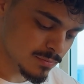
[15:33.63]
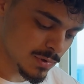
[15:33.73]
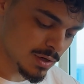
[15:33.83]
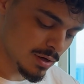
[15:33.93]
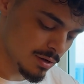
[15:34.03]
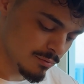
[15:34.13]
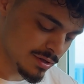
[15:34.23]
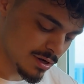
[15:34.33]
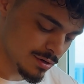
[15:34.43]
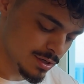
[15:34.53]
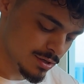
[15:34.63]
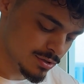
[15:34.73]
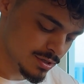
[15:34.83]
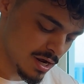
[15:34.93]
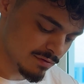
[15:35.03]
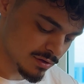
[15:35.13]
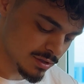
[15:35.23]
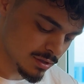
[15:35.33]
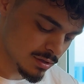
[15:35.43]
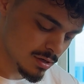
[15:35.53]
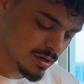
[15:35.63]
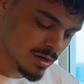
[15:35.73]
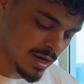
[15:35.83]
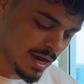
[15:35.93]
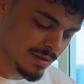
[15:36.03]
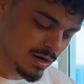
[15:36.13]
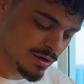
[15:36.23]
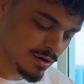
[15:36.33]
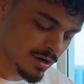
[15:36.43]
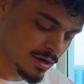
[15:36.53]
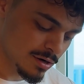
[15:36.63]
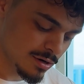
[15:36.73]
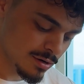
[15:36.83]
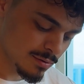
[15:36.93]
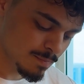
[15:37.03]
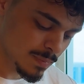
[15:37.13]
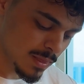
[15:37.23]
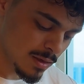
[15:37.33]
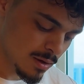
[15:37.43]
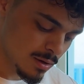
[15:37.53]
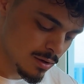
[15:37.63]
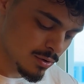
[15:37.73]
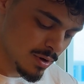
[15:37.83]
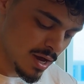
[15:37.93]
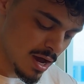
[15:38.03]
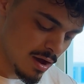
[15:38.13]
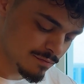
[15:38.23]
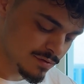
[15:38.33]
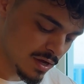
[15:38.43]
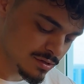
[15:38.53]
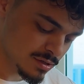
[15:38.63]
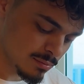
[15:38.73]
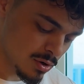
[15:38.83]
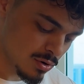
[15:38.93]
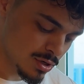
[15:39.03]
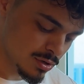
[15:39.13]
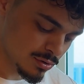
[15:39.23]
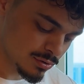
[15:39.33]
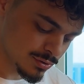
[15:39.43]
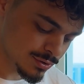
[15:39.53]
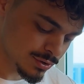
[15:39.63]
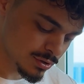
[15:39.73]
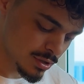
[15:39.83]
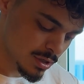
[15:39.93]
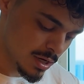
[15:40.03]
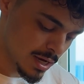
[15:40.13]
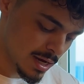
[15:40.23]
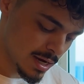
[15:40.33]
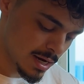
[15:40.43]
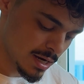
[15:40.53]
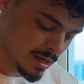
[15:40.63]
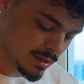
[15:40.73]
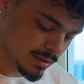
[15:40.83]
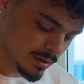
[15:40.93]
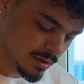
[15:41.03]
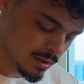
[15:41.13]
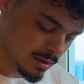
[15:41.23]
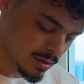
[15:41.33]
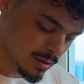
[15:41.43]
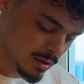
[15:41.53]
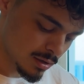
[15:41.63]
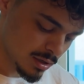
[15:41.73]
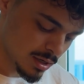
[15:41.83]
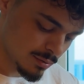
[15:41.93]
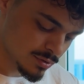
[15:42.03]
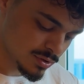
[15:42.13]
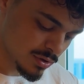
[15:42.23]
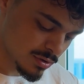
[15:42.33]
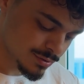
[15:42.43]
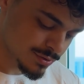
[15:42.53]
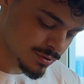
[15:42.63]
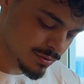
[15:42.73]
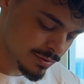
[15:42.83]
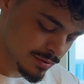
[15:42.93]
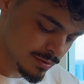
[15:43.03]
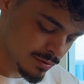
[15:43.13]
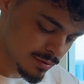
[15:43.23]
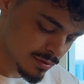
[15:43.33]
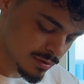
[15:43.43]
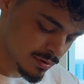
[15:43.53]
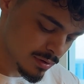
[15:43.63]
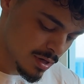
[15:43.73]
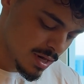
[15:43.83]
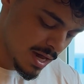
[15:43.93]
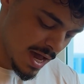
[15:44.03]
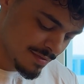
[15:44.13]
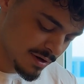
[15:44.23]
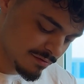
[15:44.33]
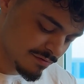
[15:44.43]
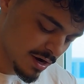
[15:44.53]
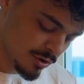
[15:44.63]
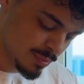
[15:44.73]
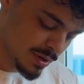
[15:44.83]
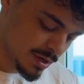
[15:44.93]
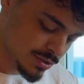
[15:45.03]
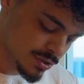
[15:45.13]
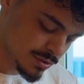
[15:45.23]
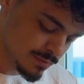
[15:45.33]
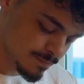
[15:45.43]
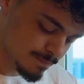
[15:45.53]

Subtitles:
Okay, and right down here, you should have a link. And then under here, you have testimonials and client results, and then a final pitch